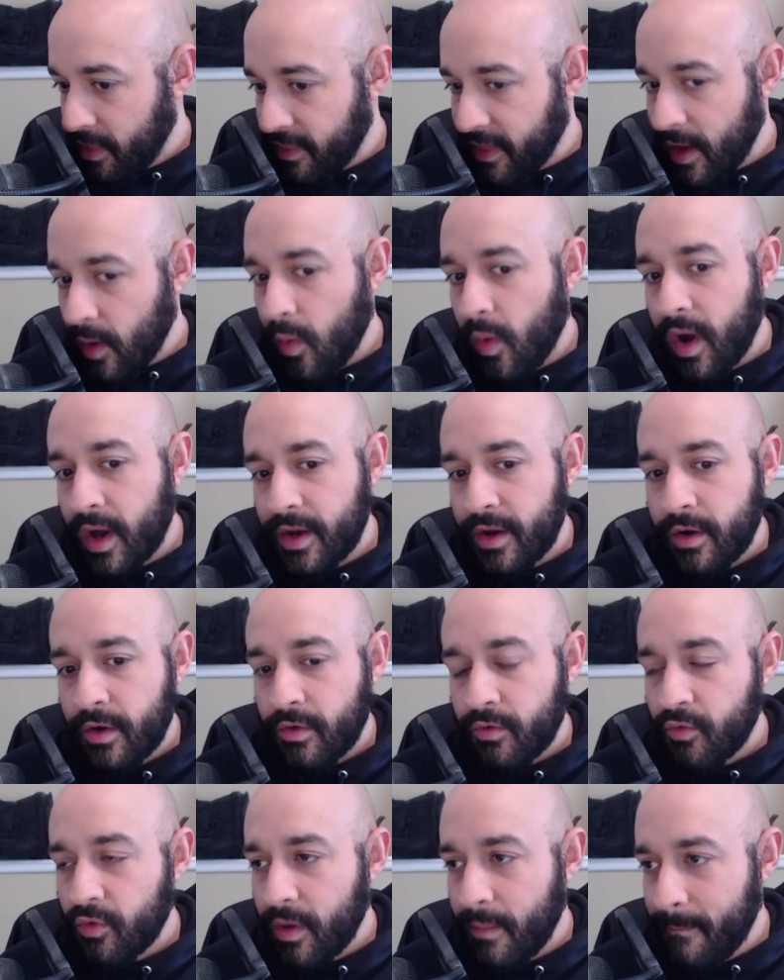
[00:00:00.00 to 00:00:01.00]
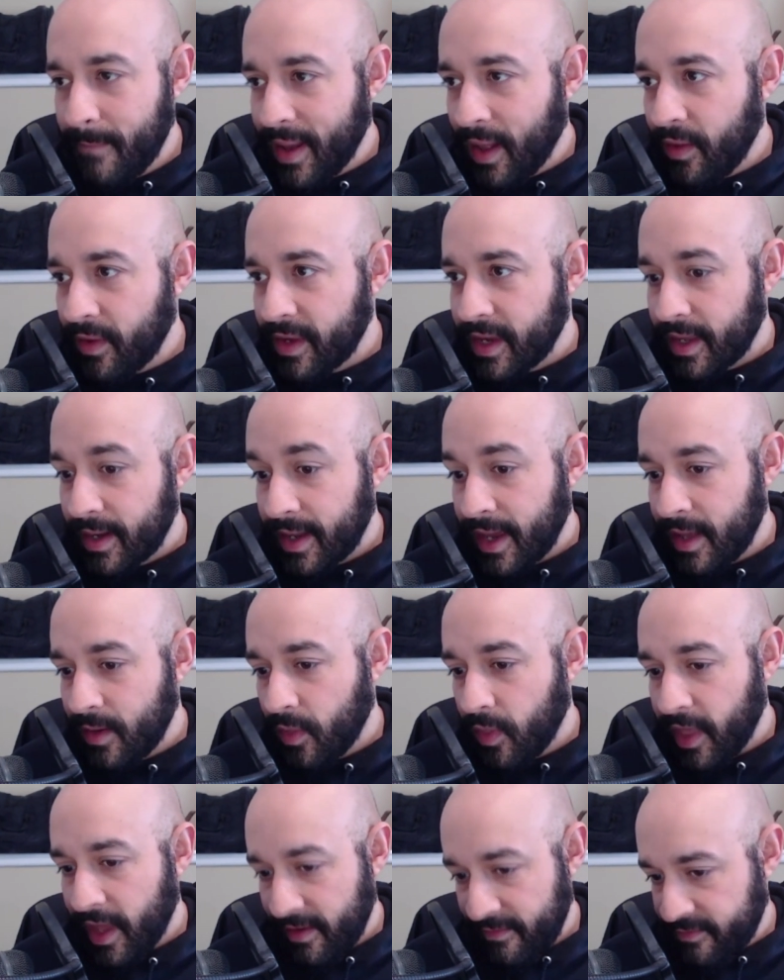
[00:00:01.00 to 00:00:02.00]
They want rebellion.
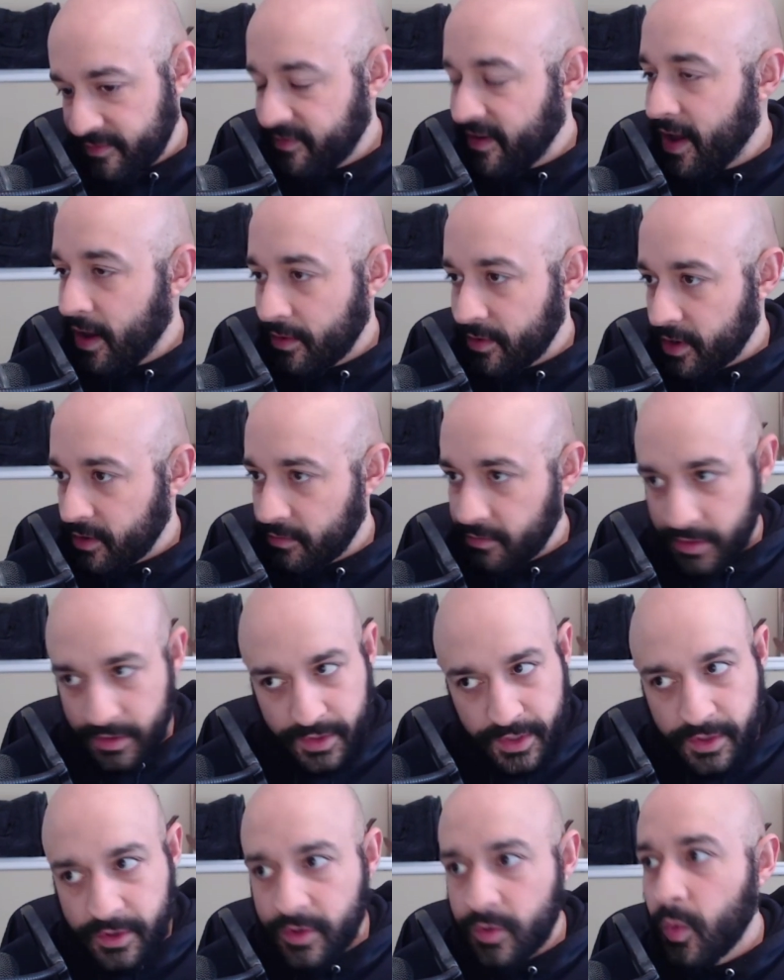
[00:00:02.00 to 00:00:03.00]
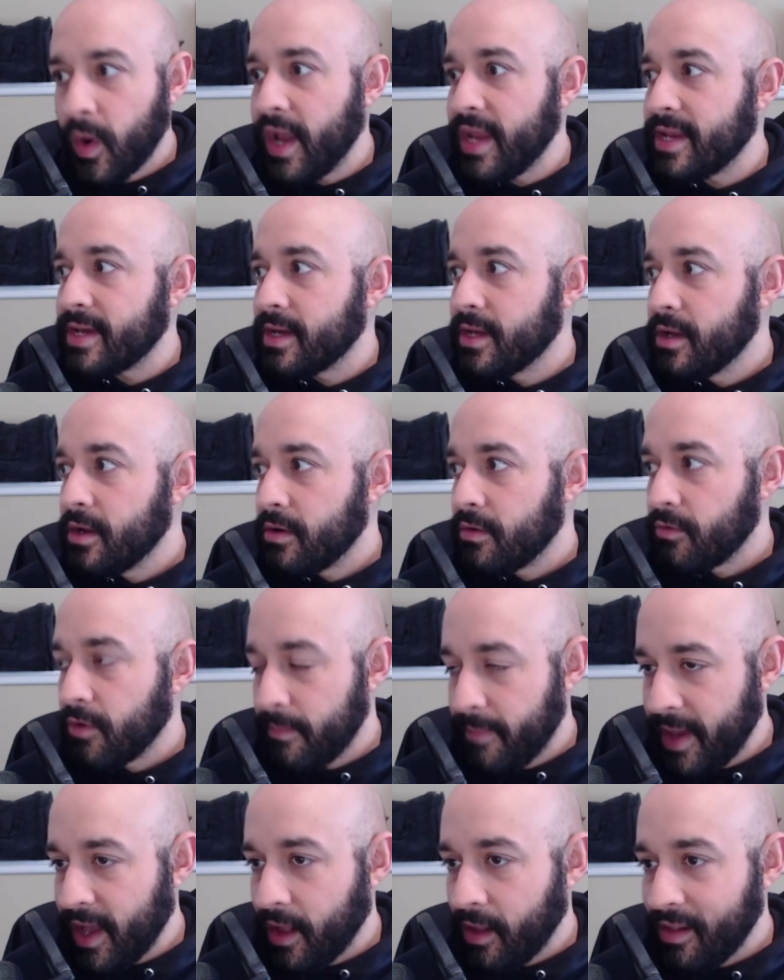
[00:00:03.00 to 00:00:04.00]
And they've found a really good way to
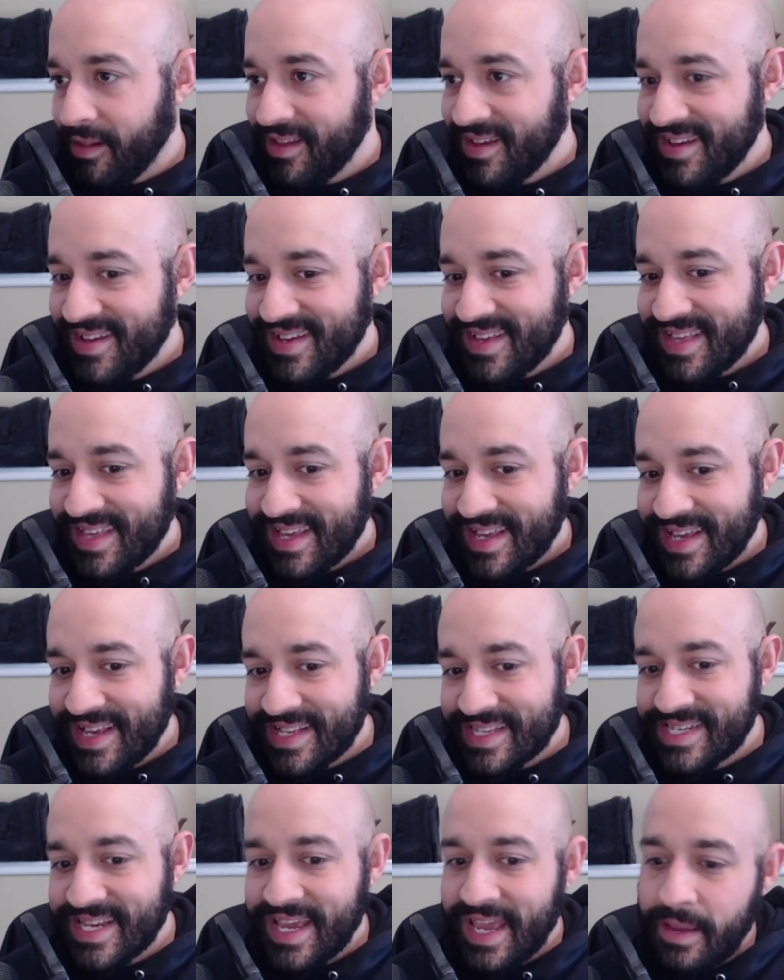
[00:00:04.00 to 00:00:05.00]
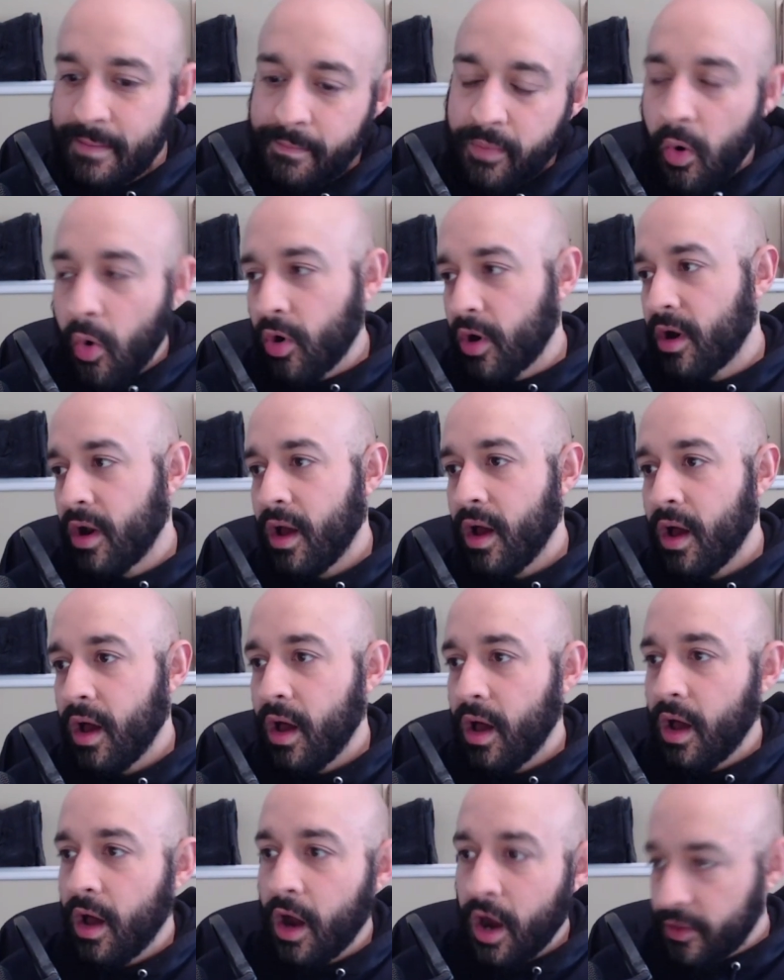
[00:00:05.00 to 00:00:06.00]
rebel is to import
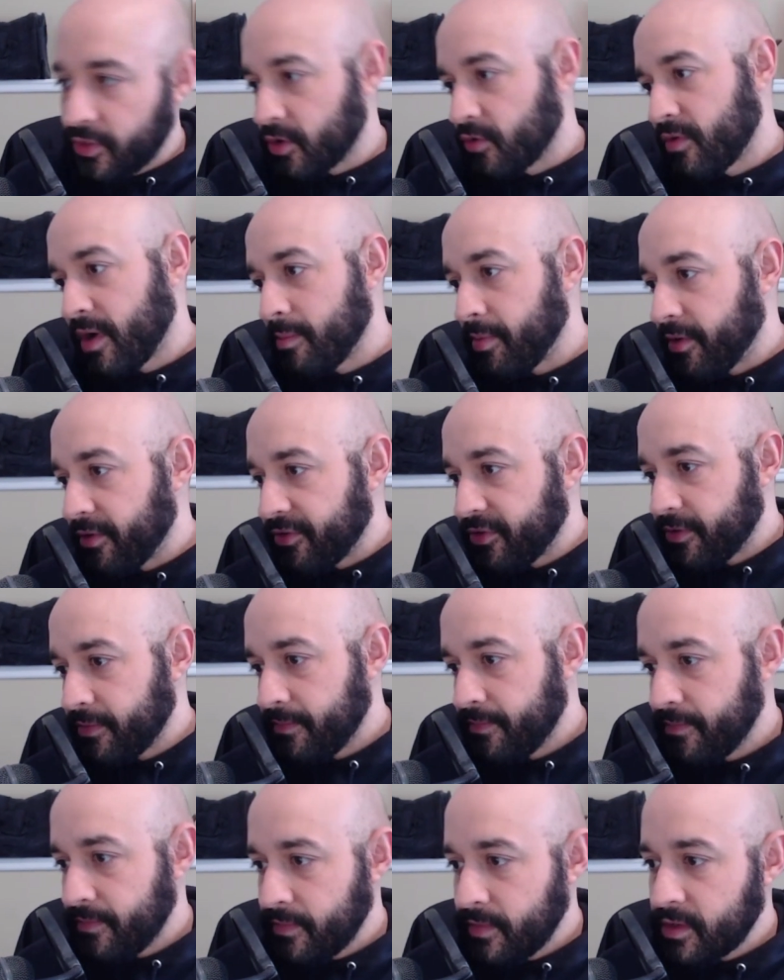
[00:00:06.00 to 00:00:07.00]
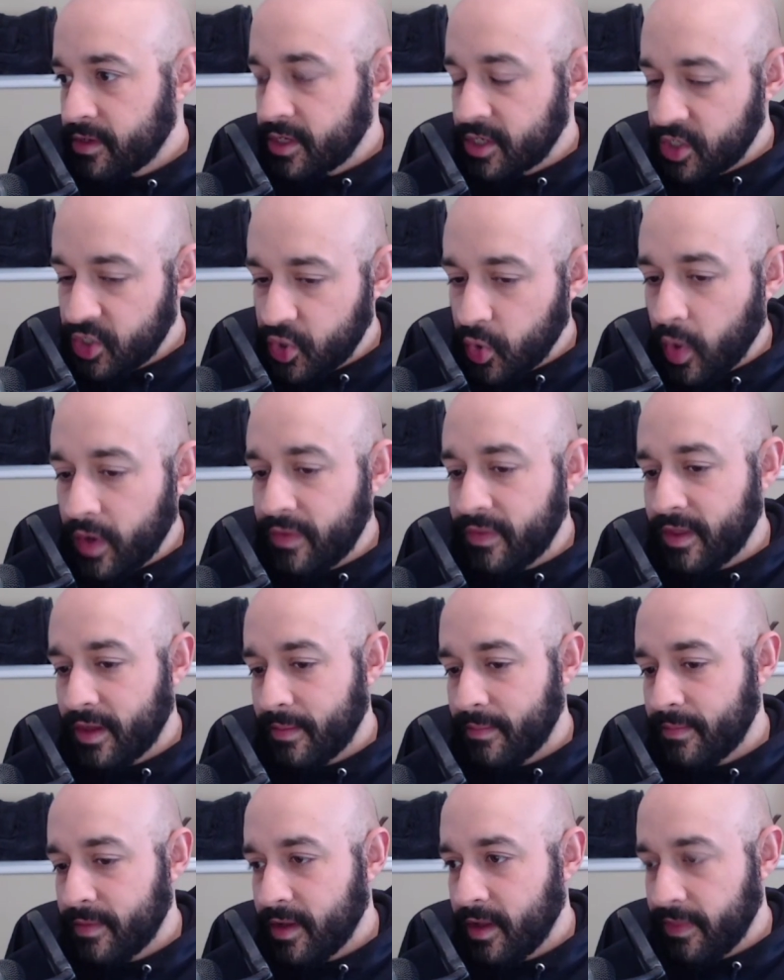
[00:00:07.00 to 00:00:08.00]
other rebels to join
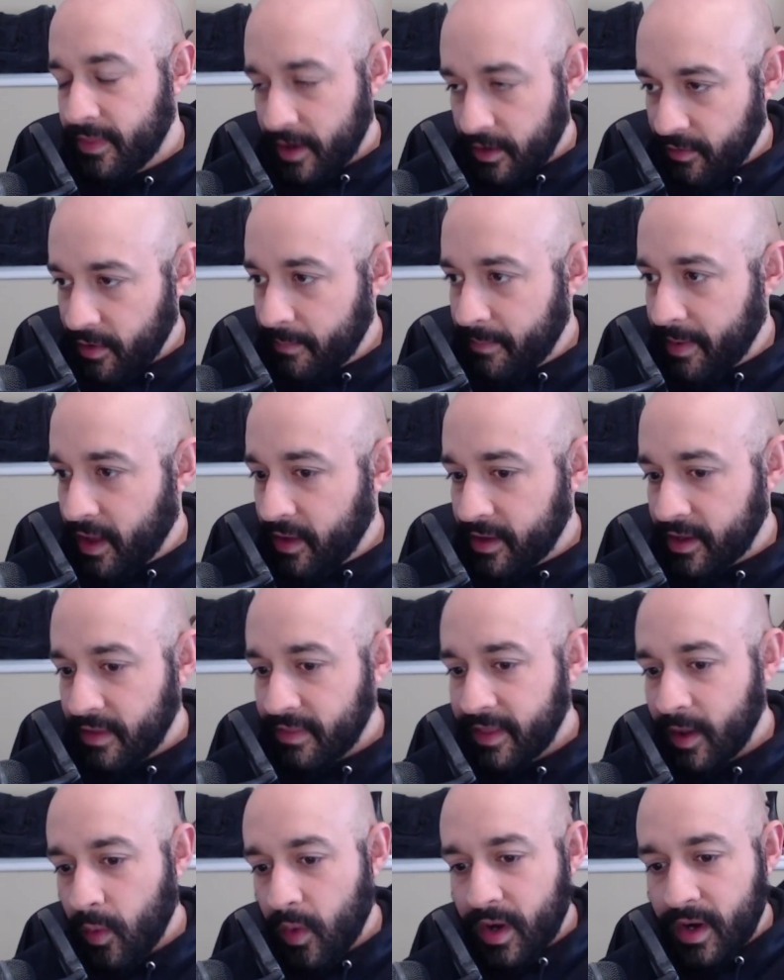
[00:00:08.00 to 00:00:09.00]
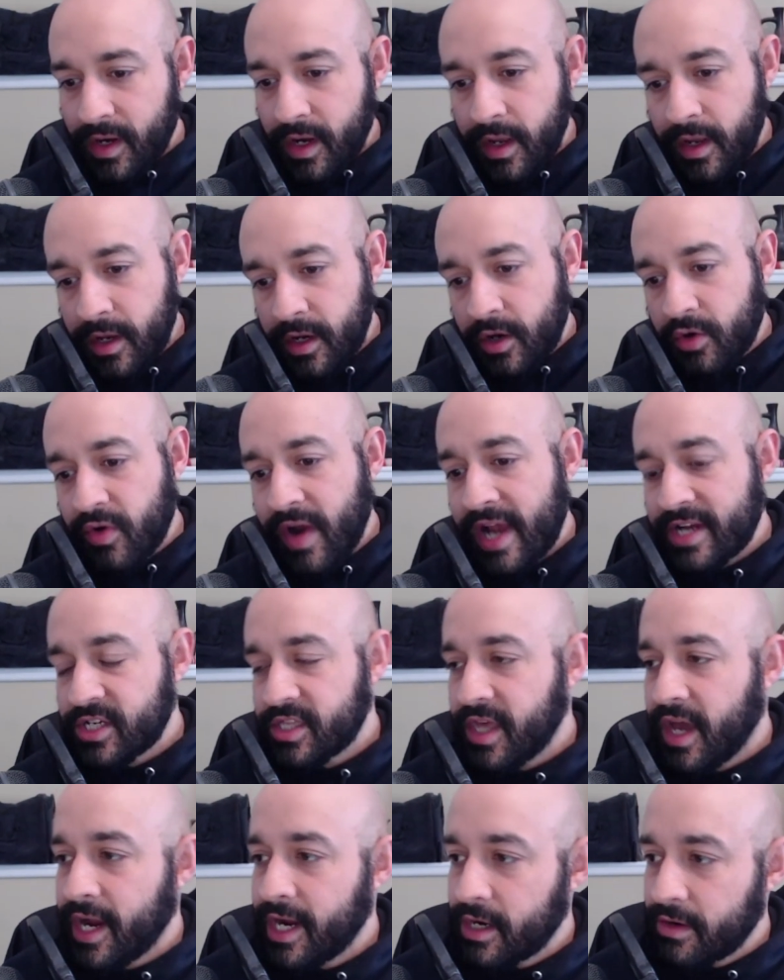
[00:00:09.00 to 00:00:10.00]
them in their rebellion. They want to
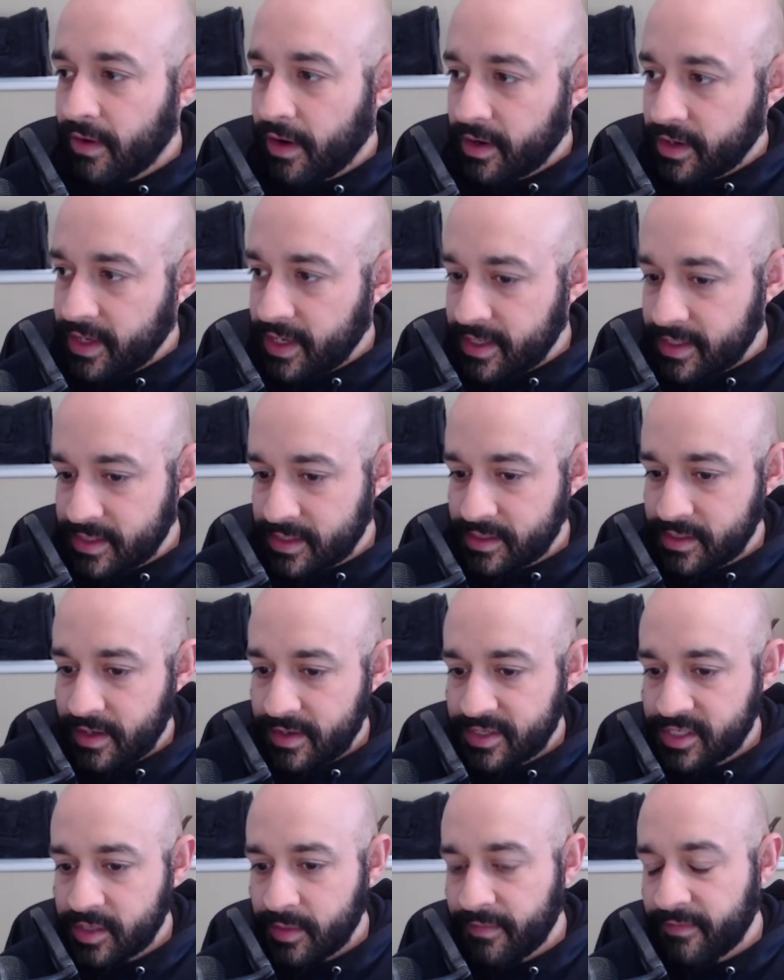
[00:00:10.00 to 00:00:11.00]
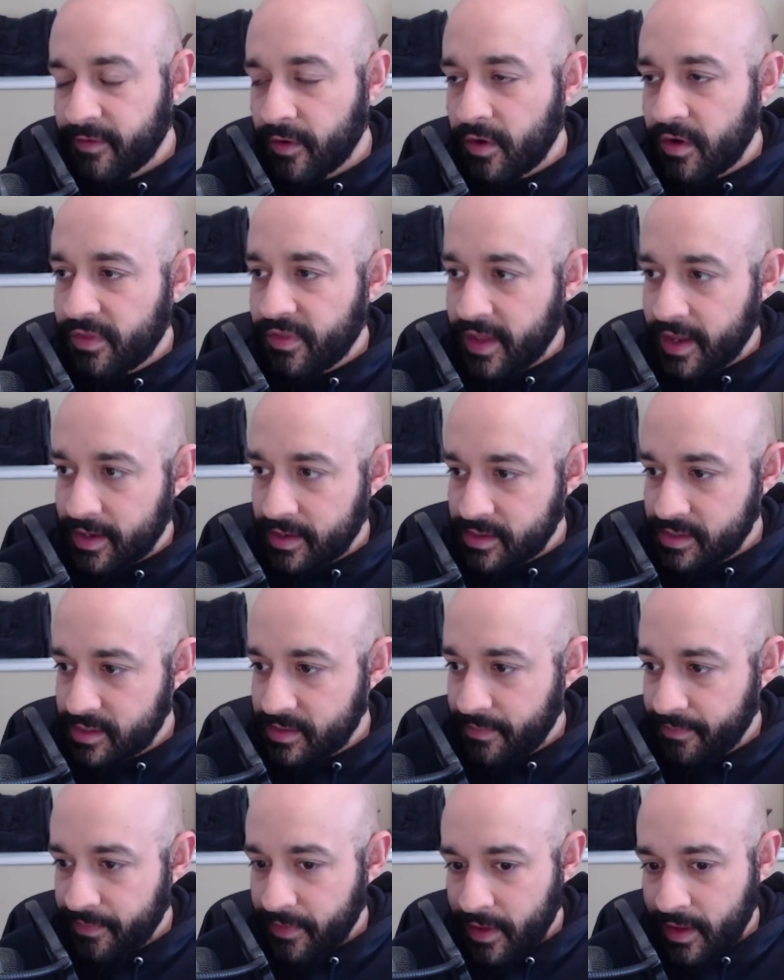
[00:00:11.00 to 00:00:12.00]
crash the hierarchies, subvert
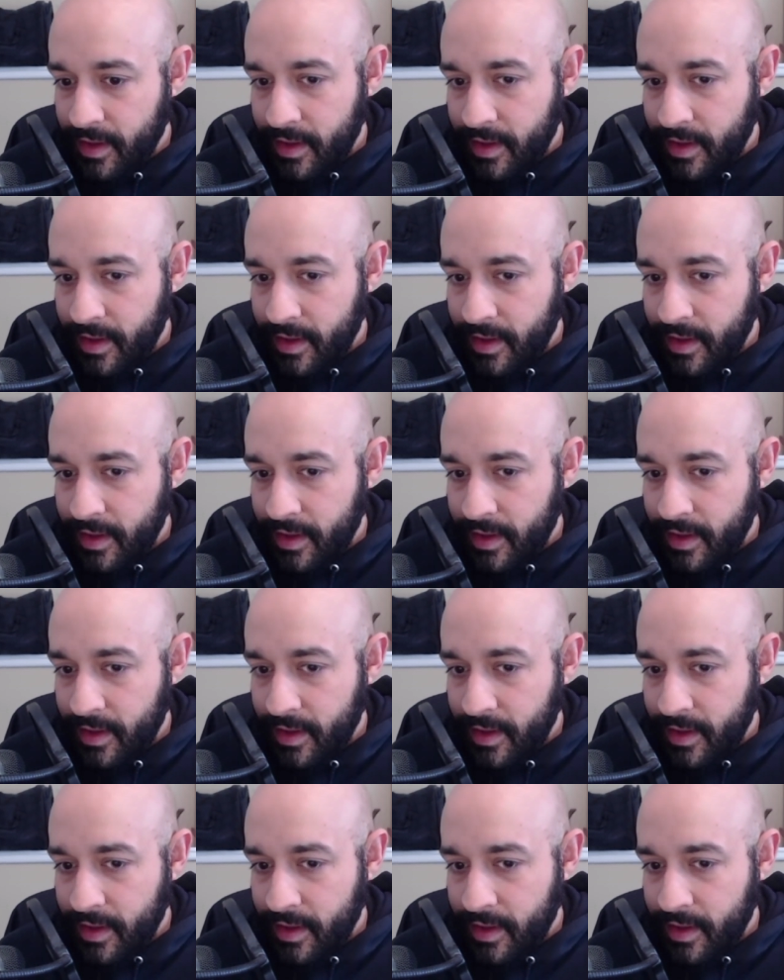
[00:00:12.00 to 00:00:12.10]
things.